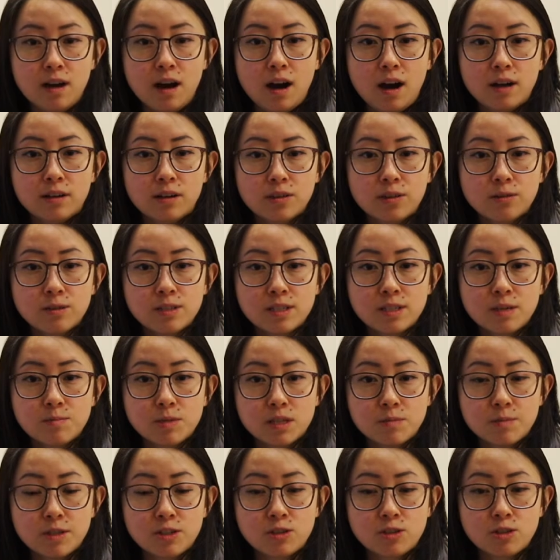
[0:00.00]
Another
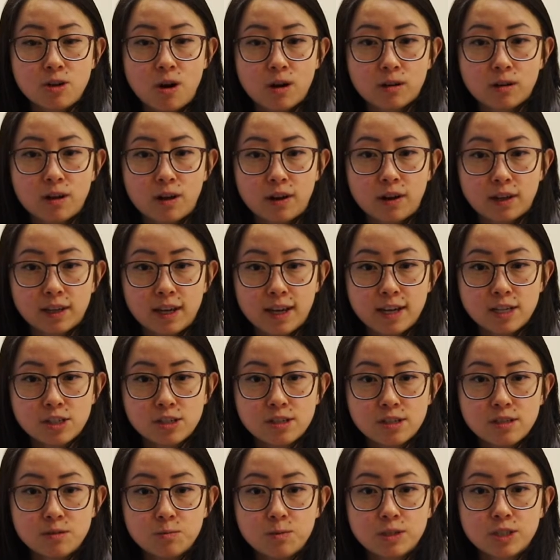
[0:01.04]
symptom is jaw
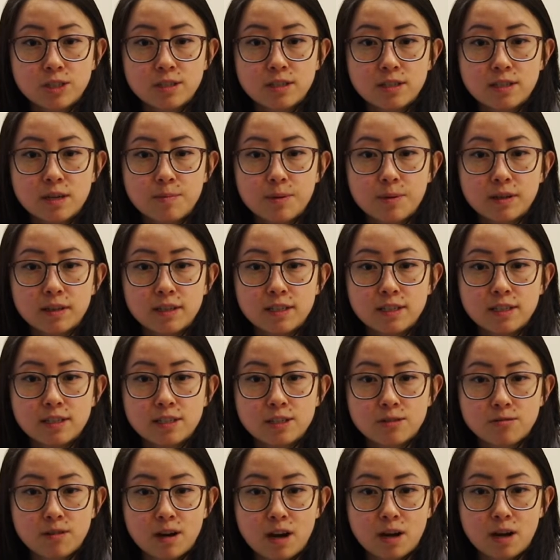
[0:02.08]
claudication, which is typically
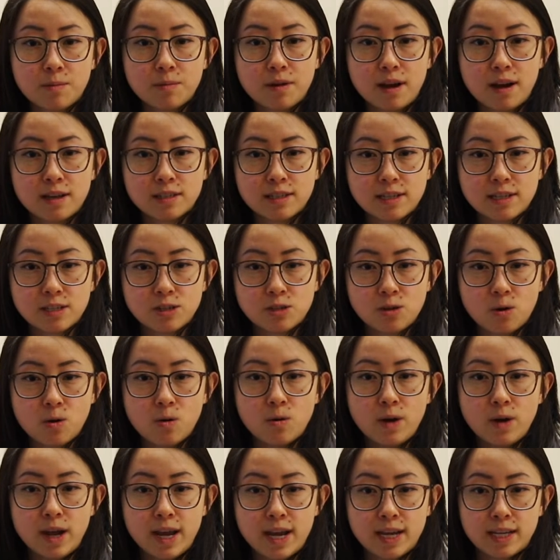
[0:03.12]
described as a
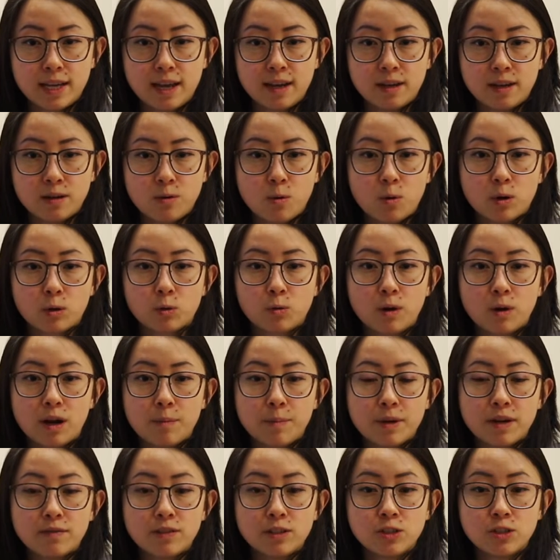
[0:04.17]
dull aching or
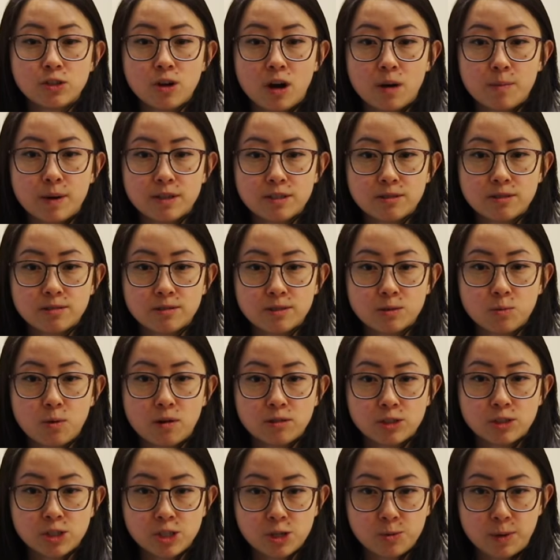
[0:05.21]
cramping of the jaw muscles while
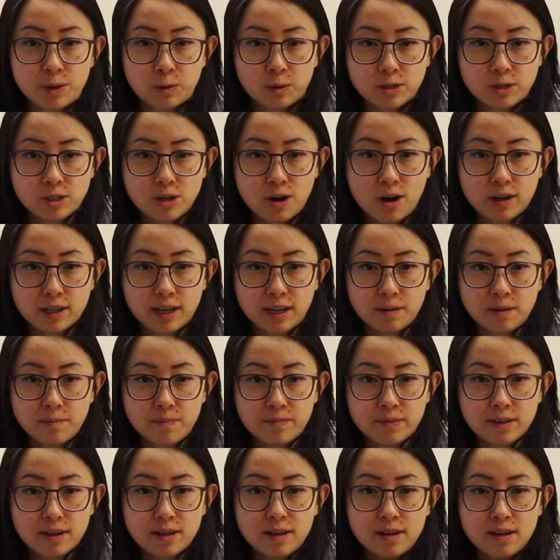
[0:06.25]
chewing or talking.
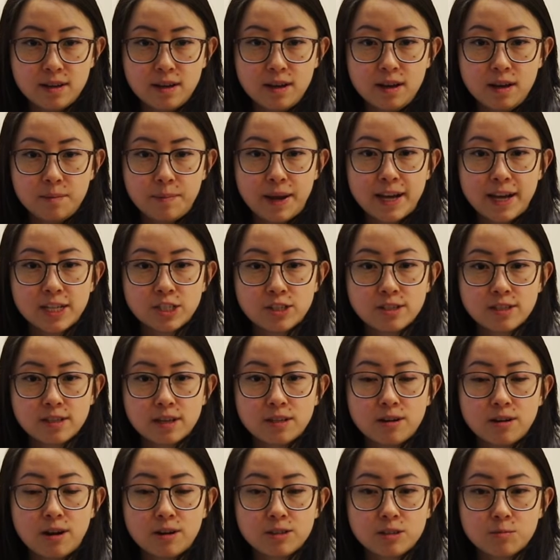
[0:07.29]
Patients
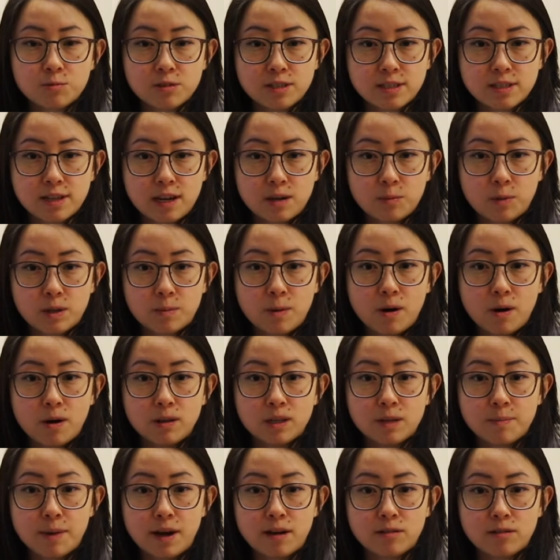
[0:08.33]
can also present with
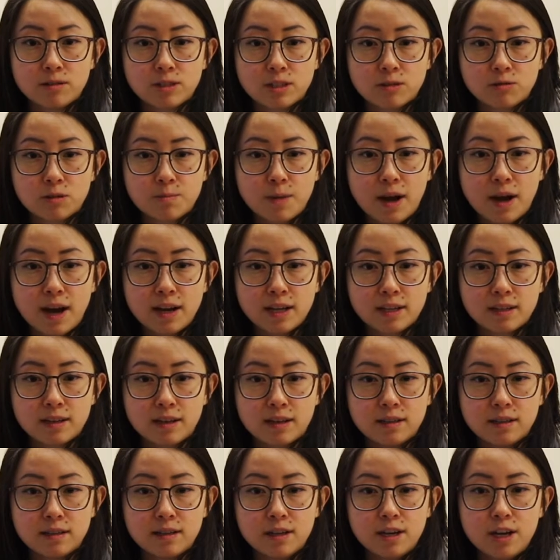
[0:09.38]
polymyalgia
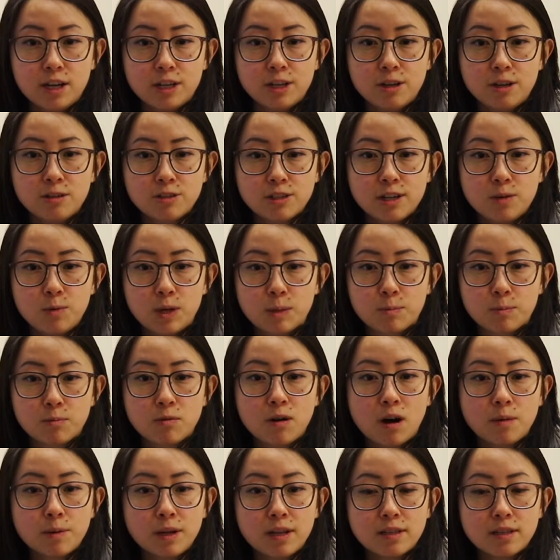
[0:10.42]
rheumatica, usually with
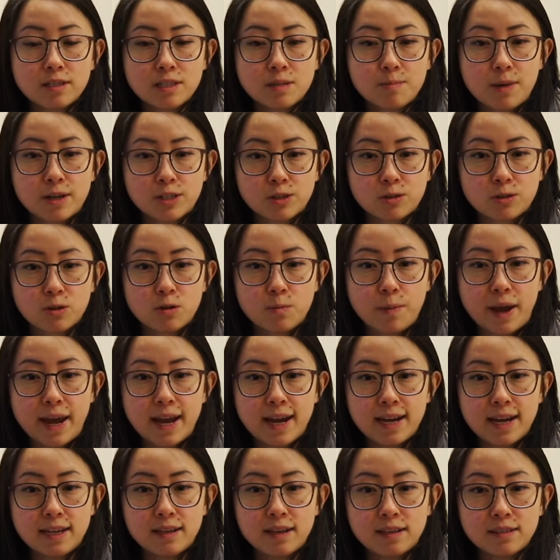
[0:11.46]
prominent symmetrical
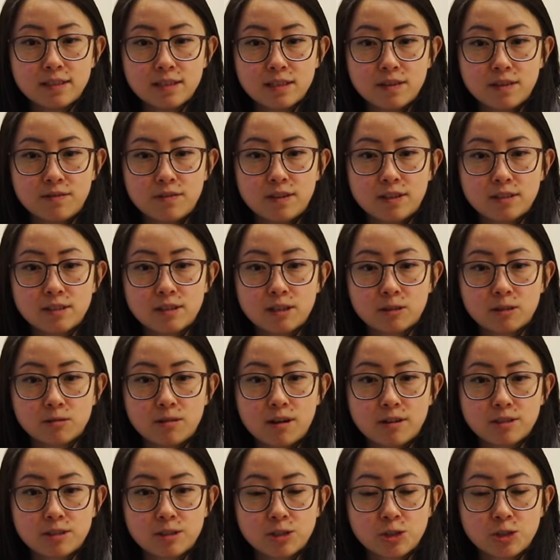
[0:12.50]
pain and stiffness
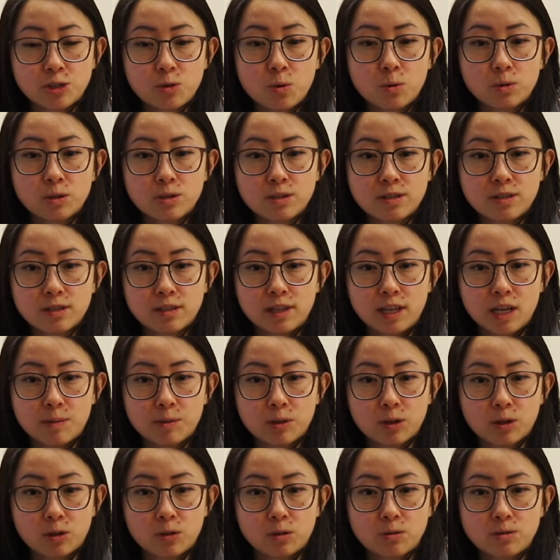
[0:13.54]
across the shoulders and hip
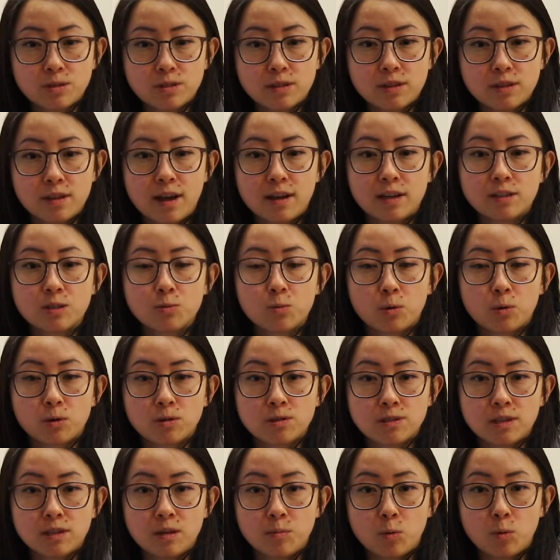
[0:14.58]
girdles that is
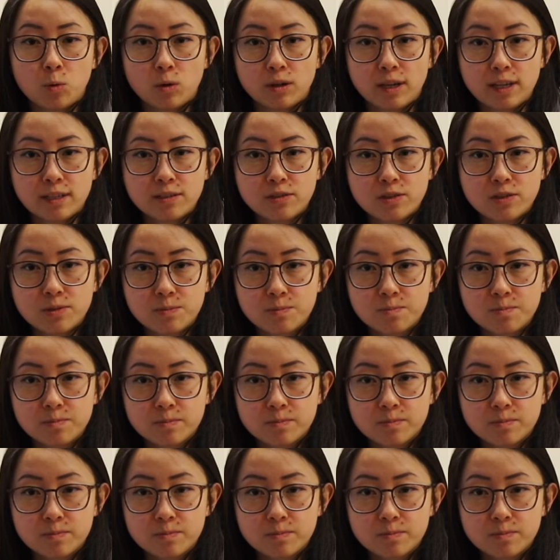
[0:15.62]
worse in the mornings.